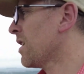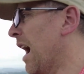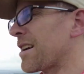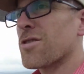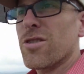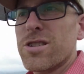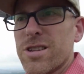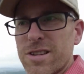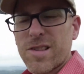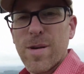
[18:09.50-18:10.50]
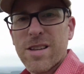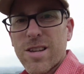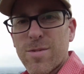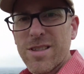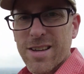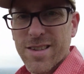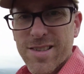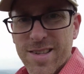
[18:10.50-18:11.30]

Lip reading: I totally didn't expect it to be like this.